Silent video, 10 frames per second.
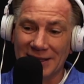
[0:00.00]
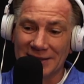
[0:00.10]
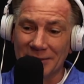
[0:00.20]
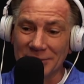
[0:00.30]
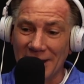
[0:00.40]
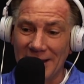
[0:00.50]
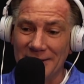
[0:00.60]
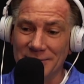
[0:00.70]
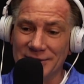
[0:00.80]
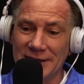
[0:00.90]

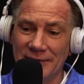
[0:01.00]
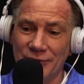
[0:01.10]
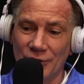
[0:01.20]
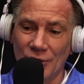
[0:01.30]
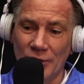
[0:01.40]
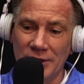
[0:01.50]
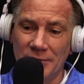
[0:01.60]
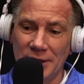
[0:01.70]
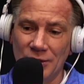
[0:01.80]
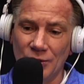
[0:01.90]
Sometimes if you're going to
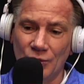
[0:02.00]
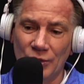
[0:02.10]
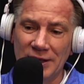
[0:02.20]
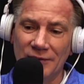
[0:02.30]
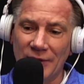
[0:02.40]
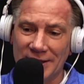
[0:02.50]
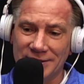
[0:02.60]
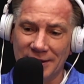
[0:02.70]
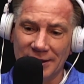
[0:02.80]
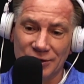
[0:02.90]
be
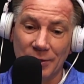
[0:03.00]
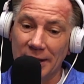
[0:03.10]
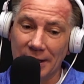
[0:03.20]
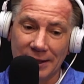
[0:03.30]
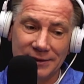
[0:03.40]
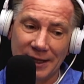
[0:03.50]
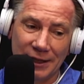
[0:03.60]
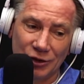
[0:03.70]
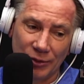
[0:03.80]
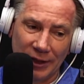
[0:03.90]
reinvesting this money, let's say
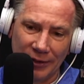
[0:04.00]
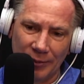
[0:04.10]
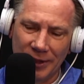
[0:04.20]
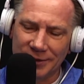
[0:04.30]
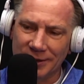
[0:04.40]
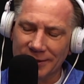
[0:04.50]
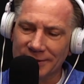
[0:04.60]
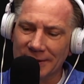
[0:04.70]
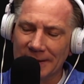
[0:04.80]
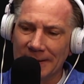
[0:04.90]
into another
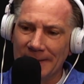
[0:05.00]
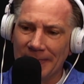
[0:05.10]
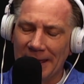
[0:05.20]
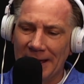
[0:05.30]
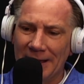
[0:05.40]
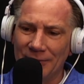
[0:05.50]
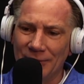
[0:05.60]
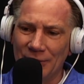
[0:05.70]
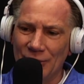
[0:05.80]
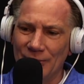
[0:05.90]
business, uh,
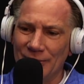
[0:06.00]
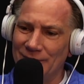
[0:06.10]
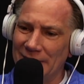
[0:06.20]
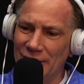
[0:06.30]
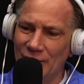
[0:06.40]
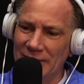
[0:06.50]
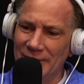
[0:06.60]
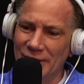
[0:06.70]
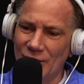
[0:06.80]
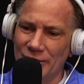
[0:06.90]
you know, even